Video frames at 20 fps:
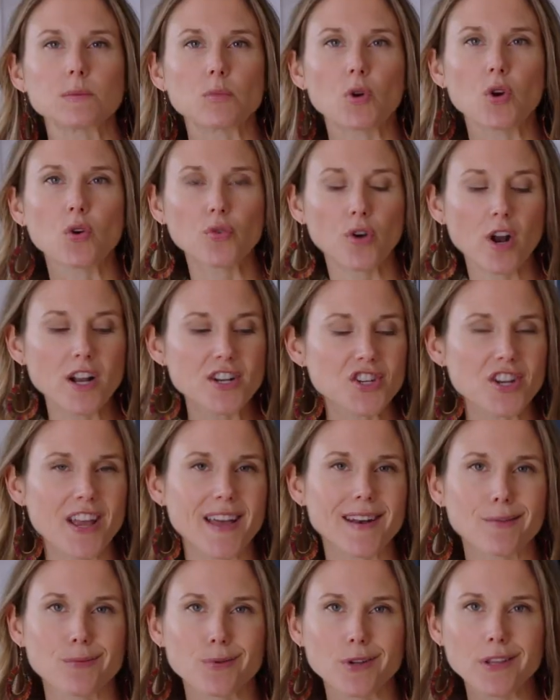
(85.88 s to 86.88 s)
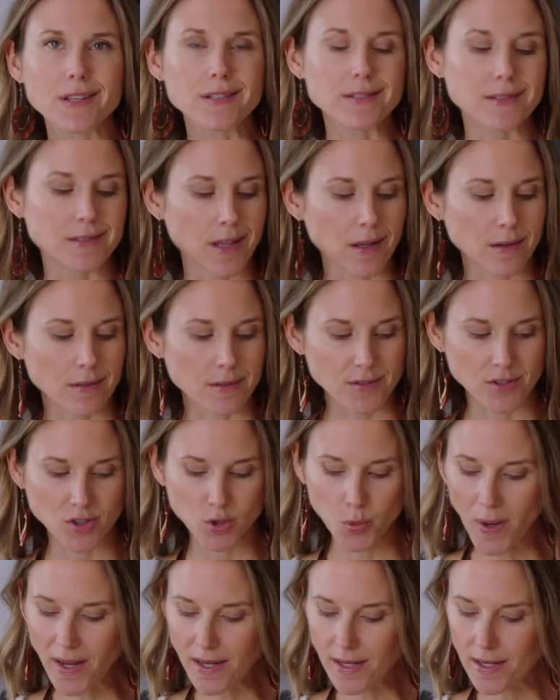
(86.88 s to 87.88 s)
some crunch, and a really subtle
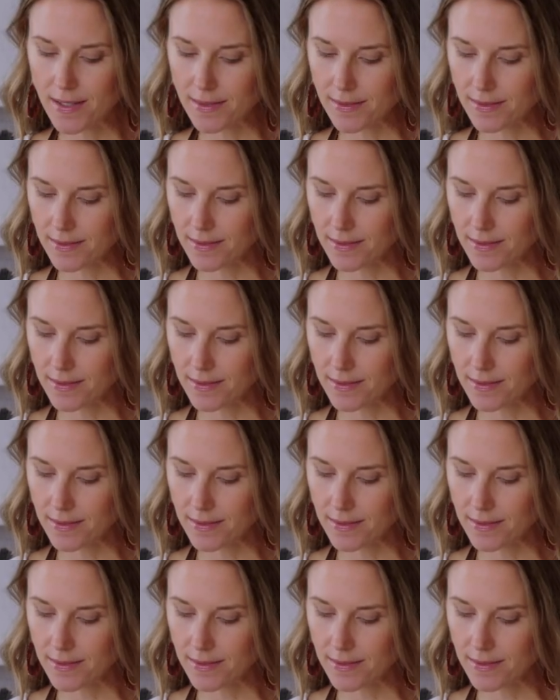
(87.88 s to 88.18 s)
sweetness.